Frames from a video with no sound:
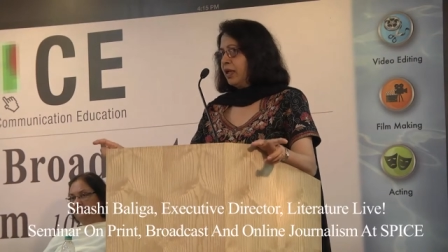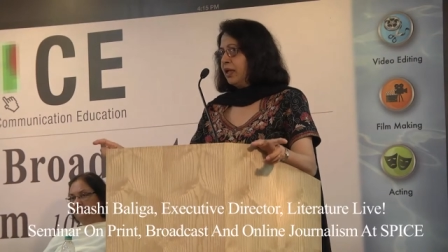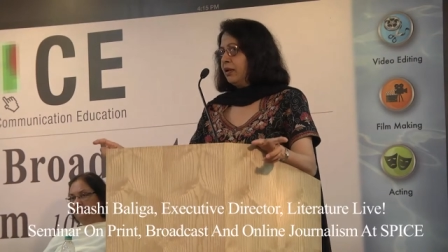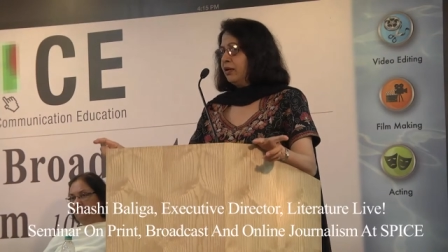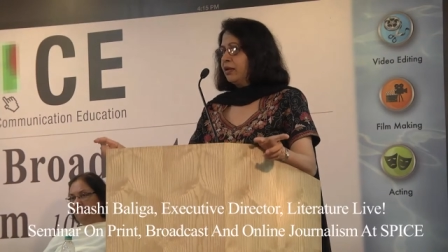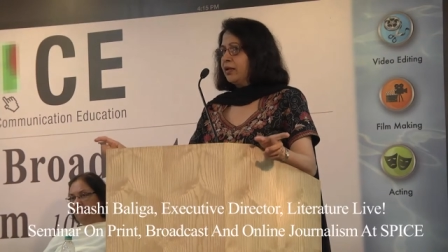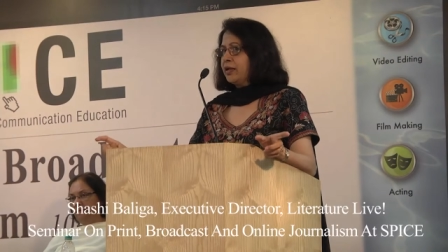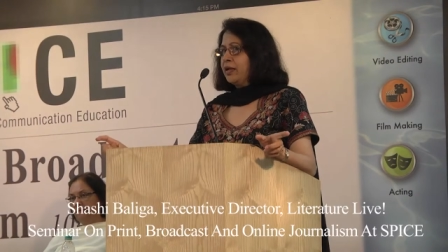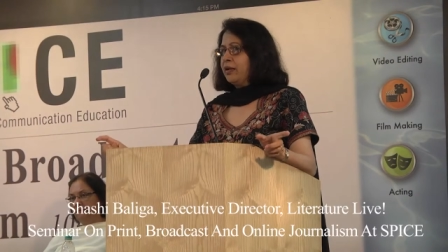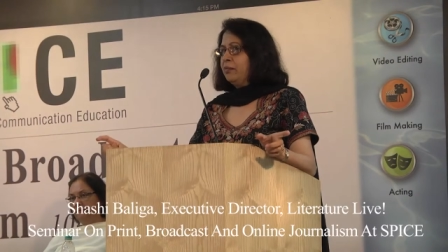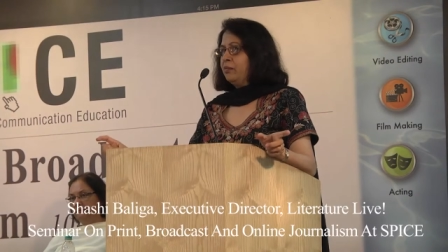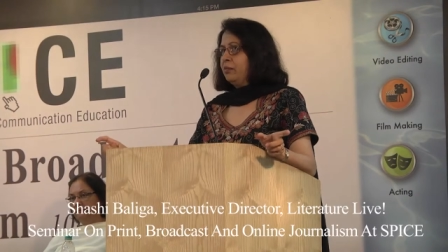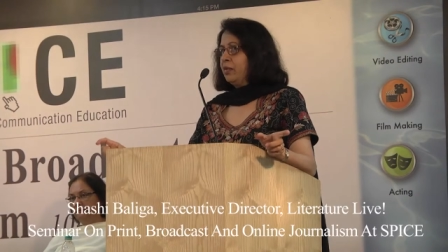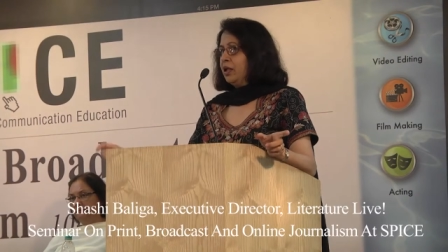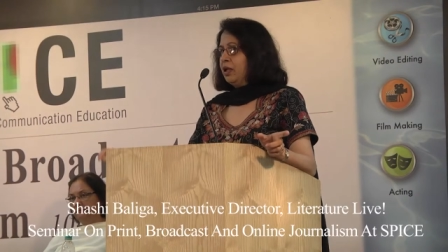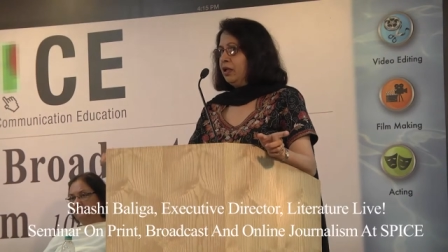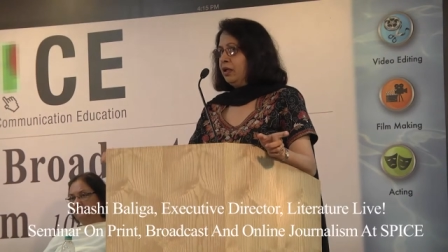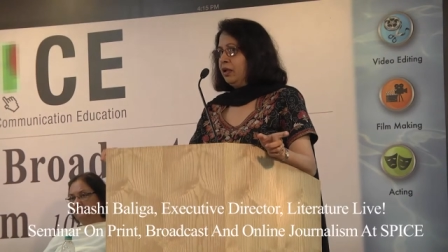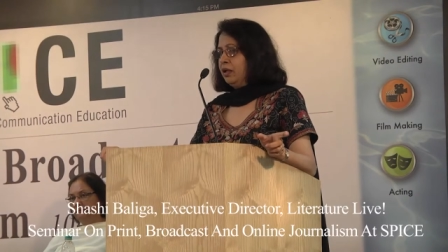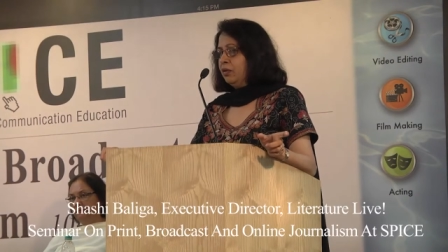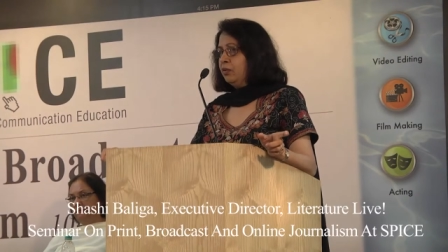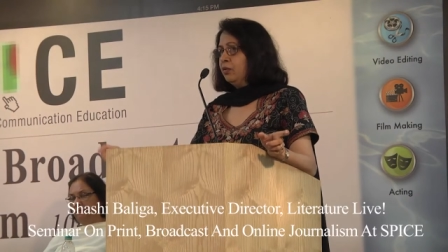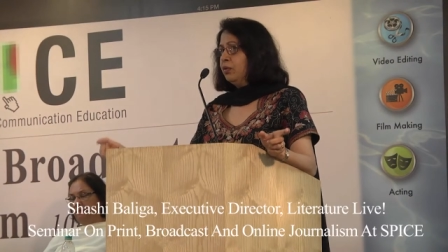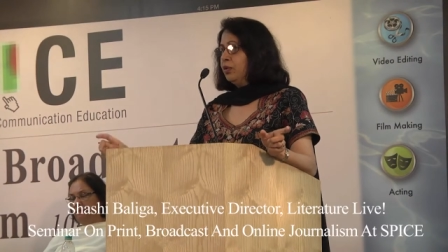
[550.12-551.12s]
big time
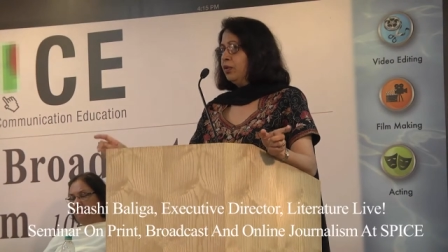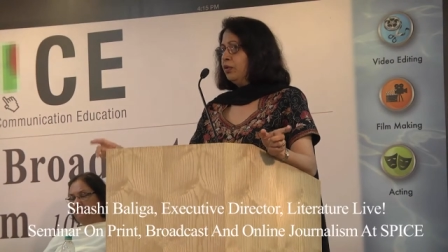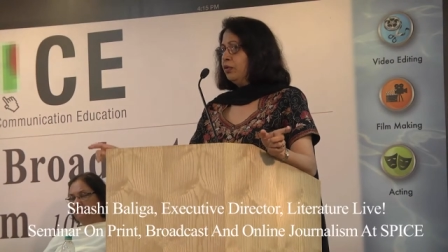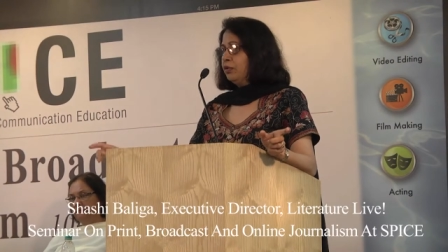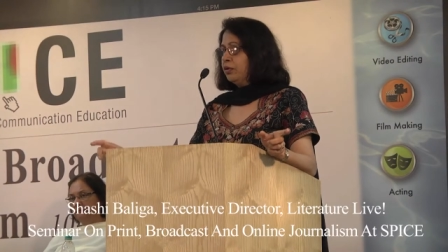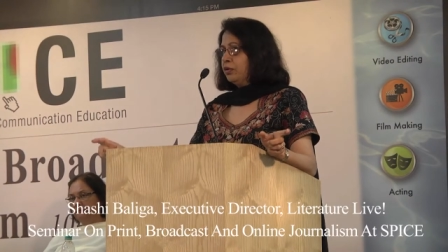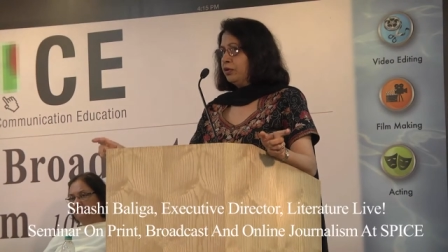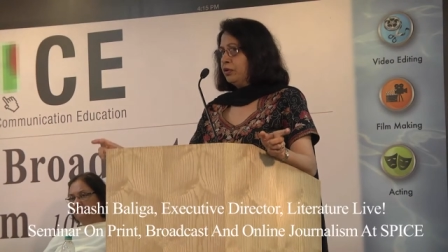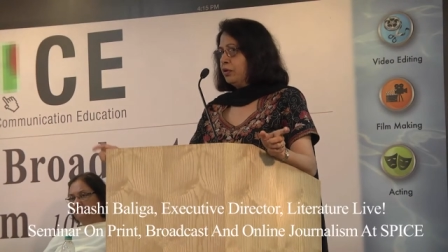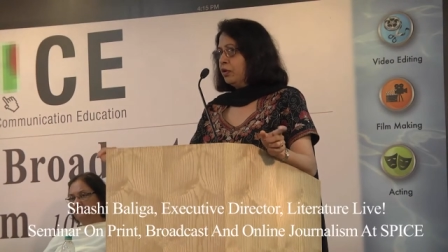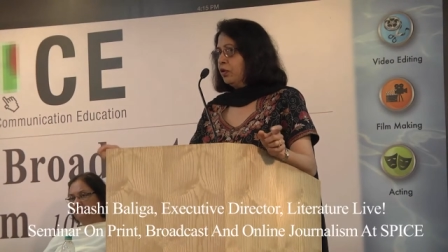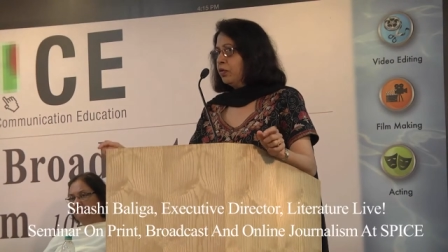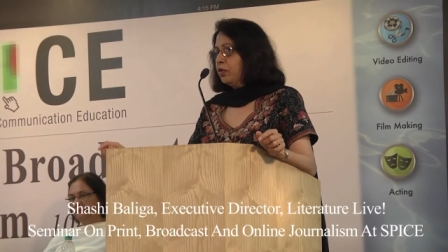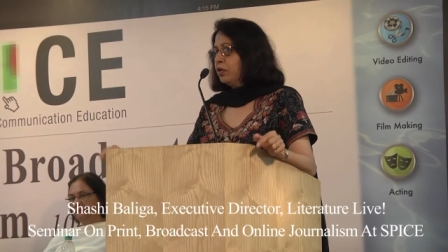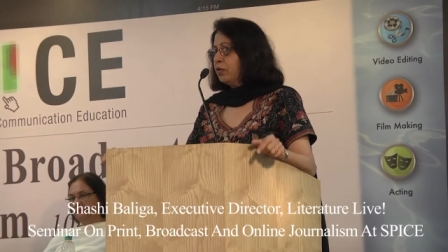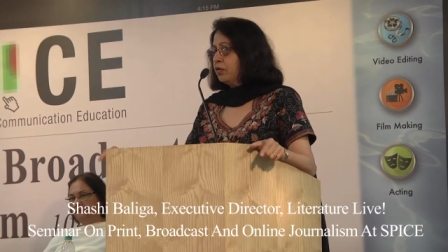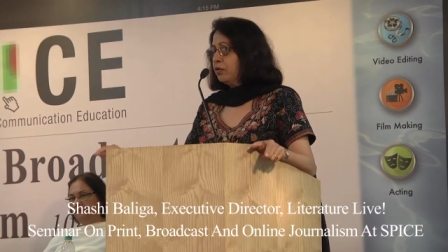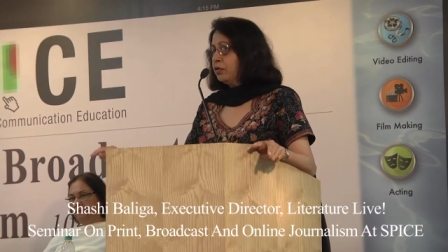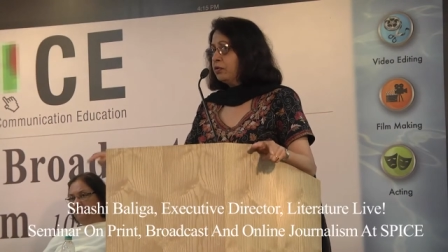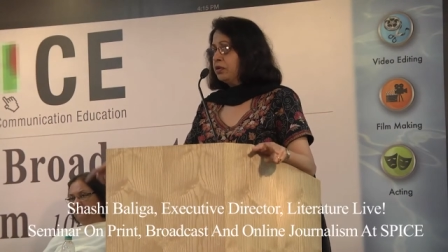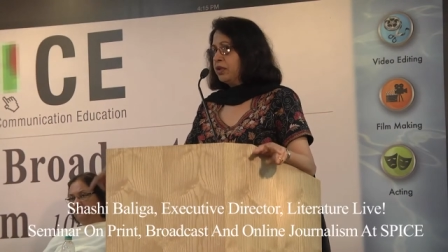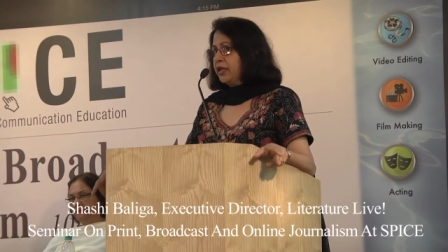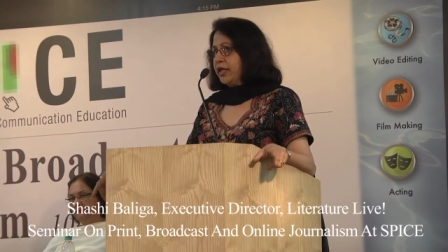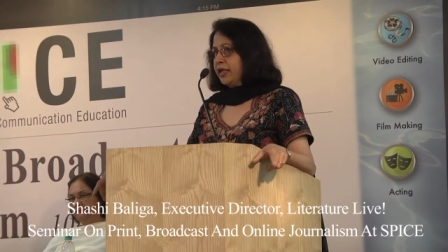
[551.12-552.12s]
money, who you're going? You're going
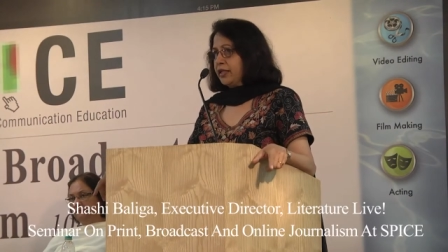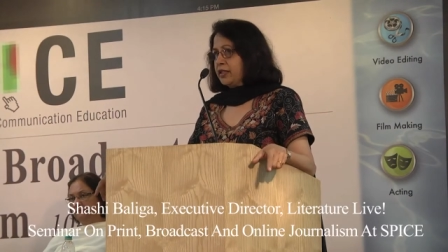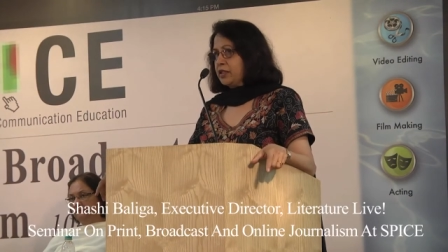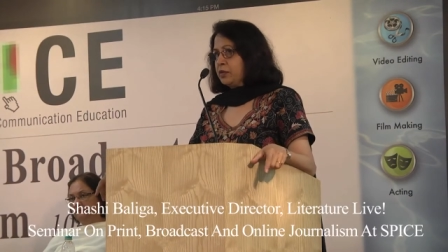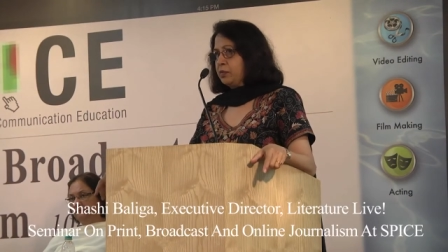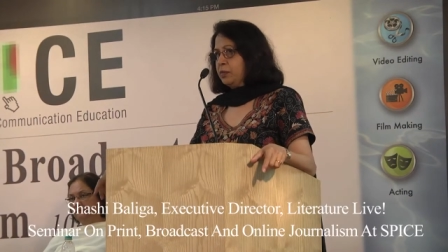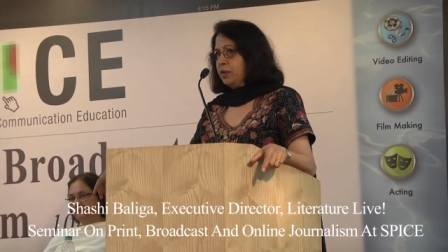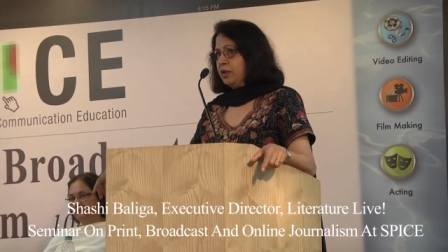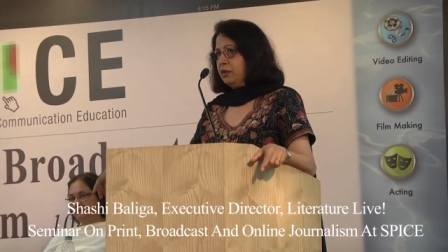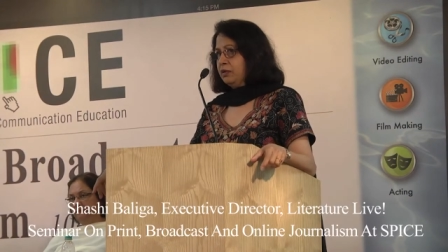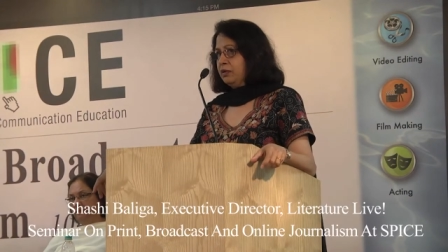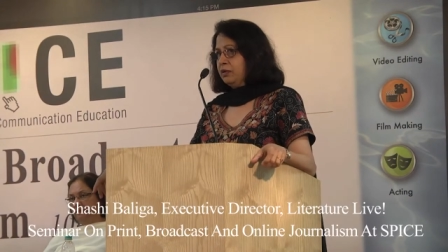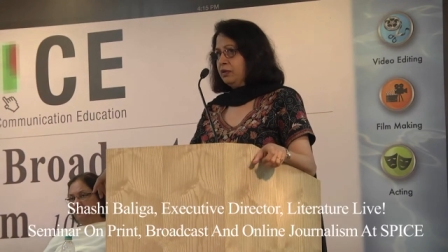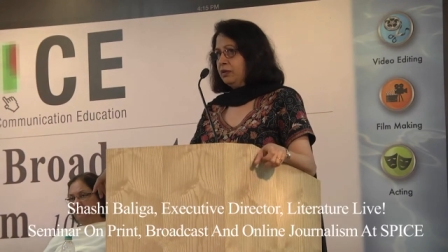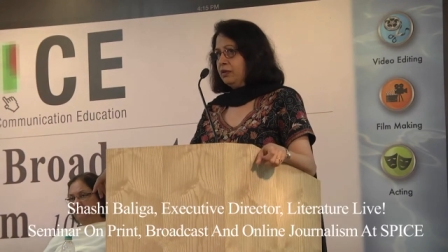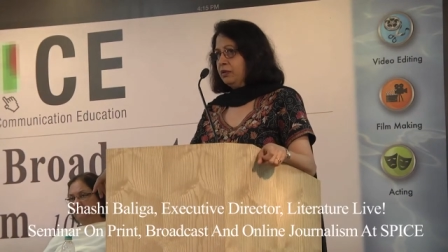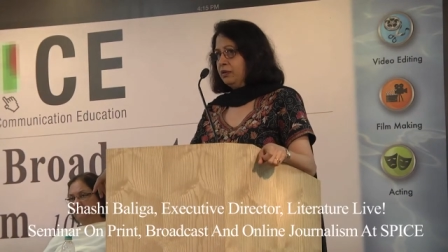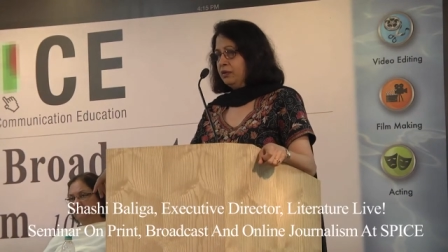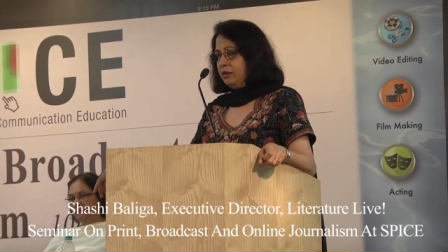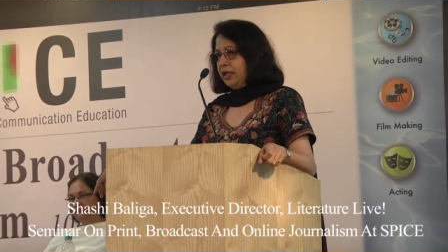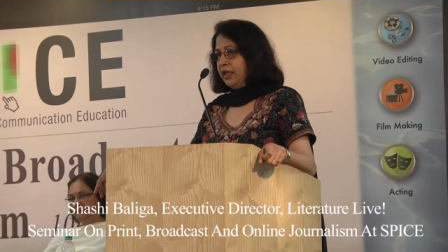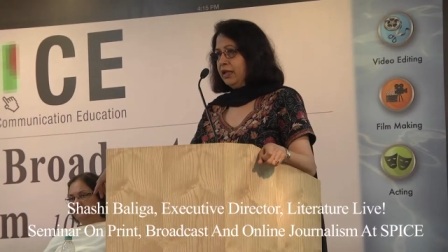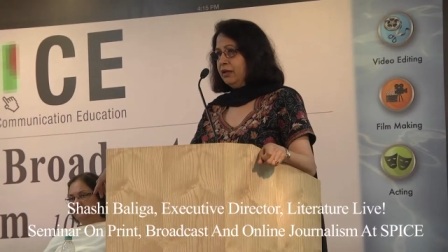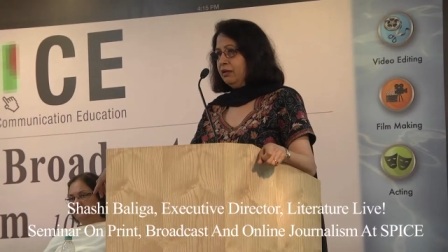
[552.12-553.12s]
to go to the expert,
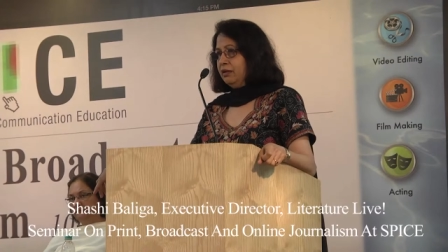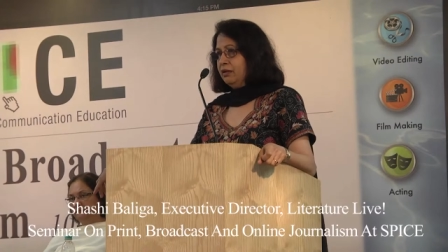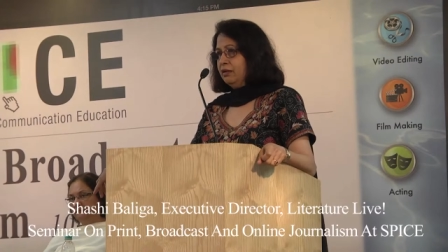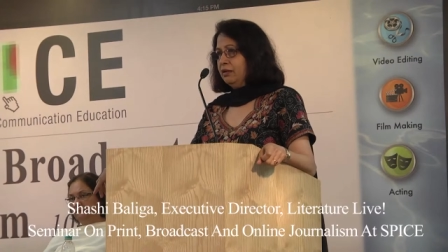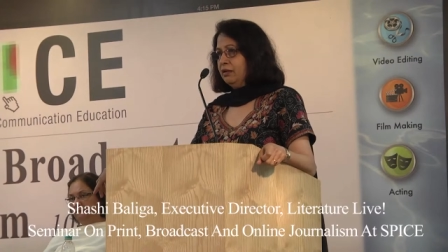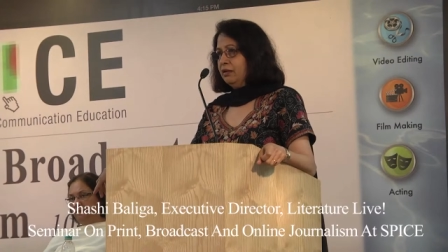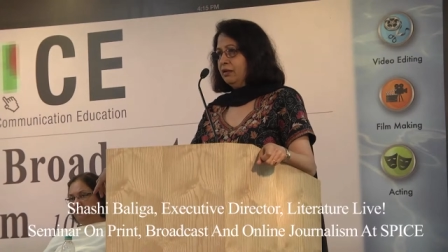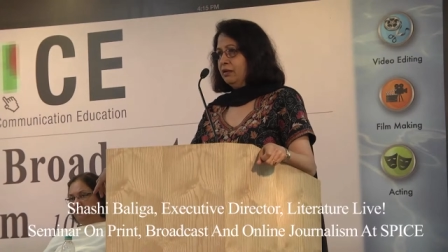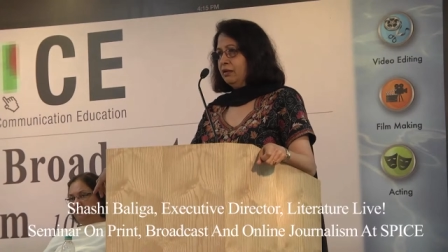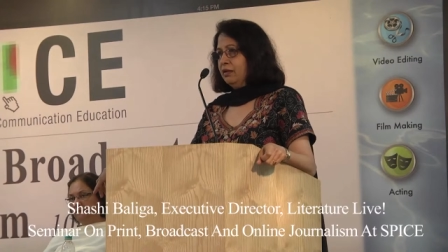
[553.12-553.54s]
right?